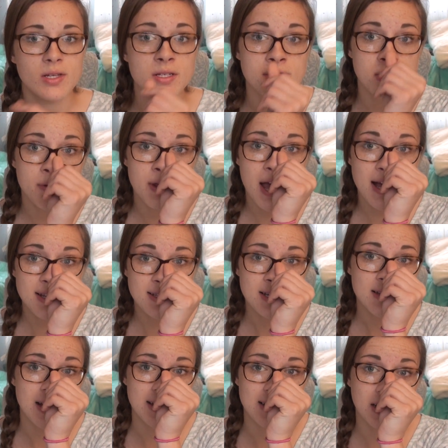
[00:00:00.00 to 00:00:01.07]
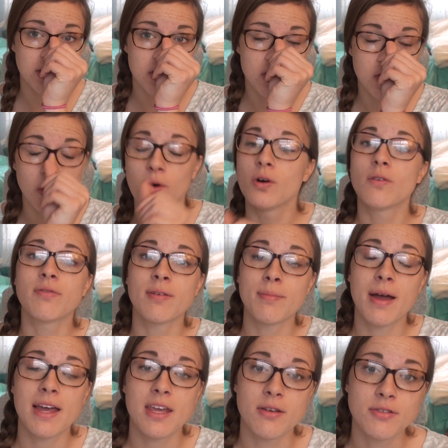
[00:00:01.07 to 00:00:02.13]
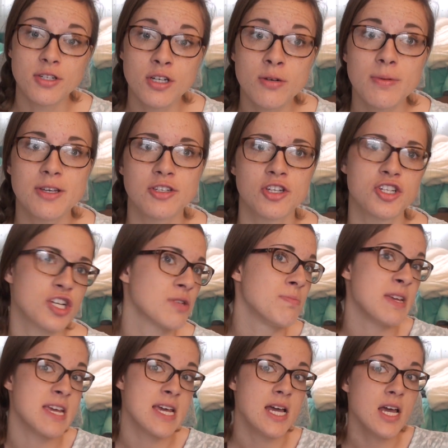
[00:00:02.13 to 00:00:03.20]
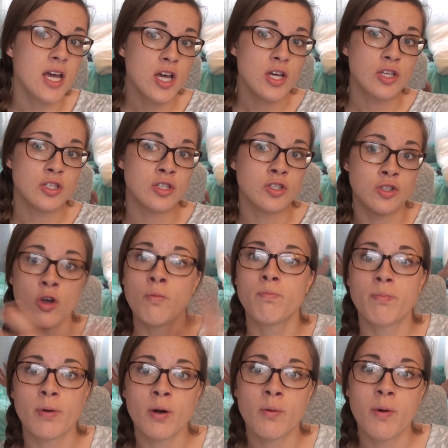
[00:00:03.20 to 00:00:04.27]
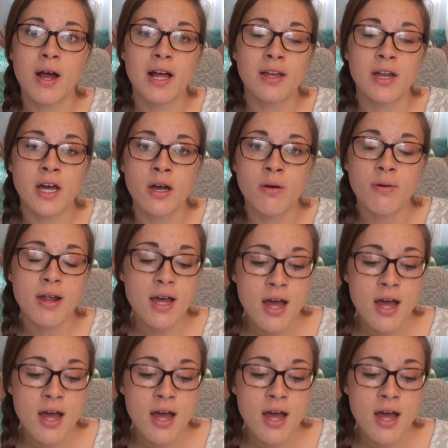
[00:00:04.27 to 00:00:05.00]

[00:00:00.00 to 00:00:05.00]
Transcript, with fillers: So yes, that's actually the goal for my YouTube is to just be super well known.